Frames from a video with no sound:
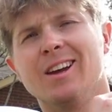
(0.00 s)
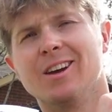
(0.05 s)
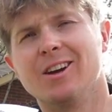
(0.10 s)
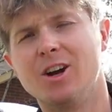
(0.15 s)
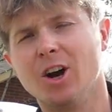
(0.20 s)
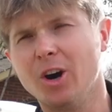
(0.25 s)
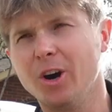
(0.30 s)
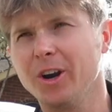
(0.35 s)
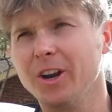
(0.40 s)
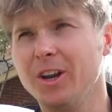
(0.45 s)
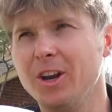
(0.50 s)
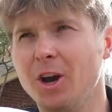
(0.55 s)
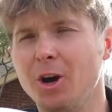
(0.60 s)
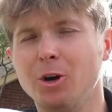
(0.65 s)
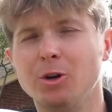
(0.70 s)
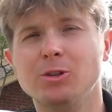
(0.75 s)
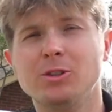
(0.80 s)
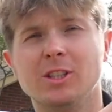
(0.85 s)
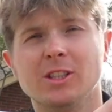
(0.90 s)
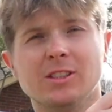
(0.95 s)
garden
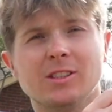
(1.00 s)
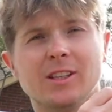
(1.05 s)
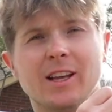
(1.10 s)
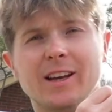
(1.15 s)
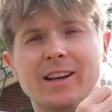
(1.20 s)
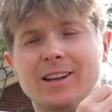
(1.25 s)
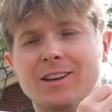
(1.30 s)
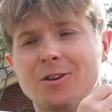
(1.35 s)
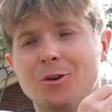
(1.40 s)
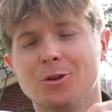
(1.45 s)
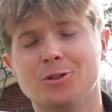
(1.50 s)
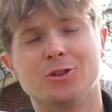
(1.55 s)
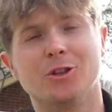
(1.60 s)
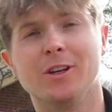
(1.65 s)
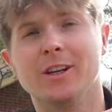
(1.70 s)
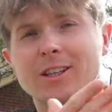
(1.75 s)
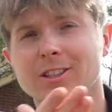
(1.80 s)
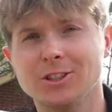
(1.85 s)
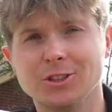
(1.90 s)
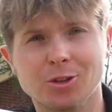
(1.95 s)
hose is like your
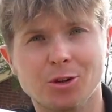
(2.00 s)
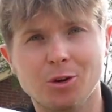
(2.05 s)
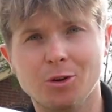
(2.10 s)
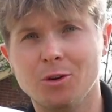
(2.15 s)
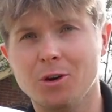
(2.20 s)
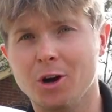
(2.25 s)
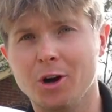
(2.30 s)
traditional